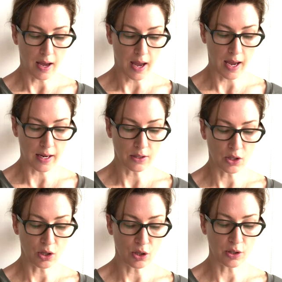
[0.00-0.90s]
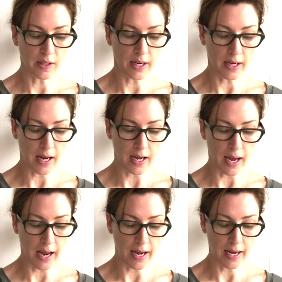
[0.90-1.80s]
and using an
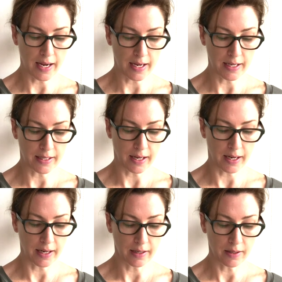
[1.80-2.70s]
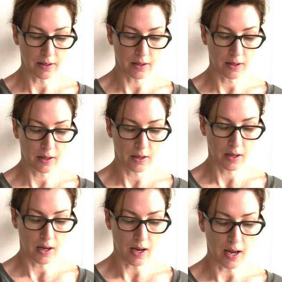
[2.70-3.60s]
AED
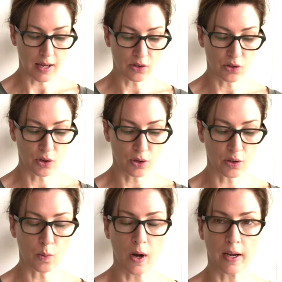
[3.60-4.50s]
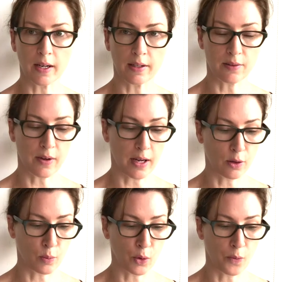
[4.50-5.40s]
as soon as one is
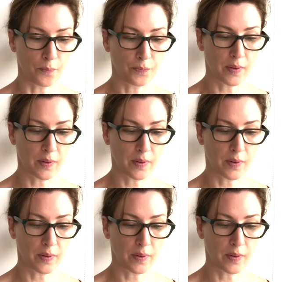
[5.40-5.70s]
available.